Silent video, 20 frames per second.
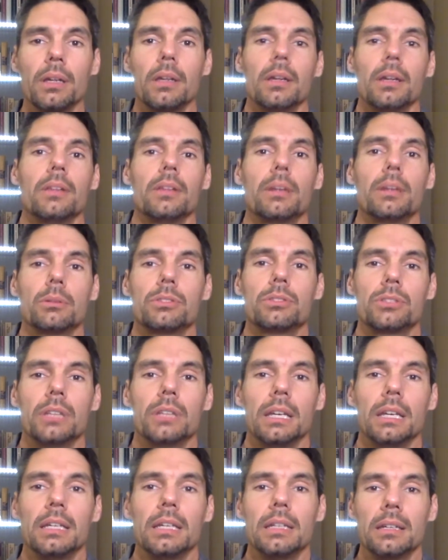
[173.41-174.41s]
there was
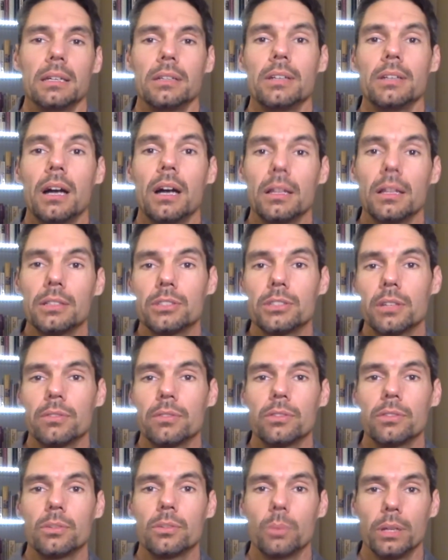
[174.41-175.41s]
any knowledge
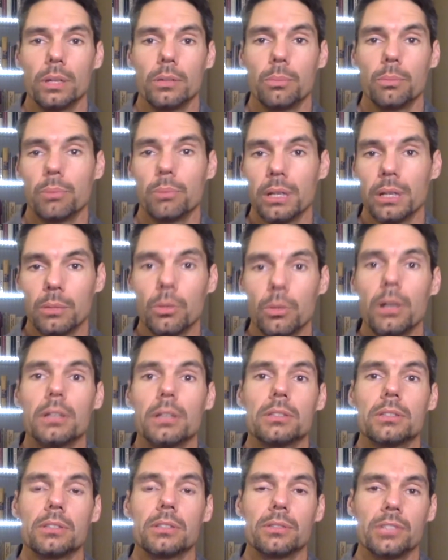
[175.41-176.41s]
of the way the brain
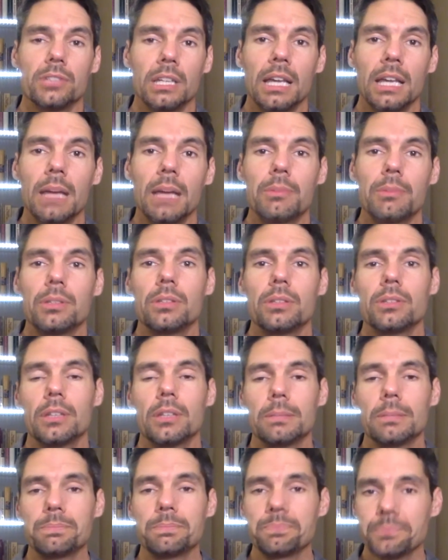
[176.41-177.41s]
works, of synapses
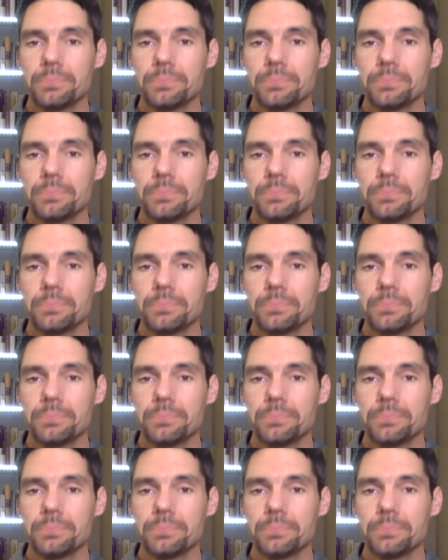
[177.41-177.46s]
and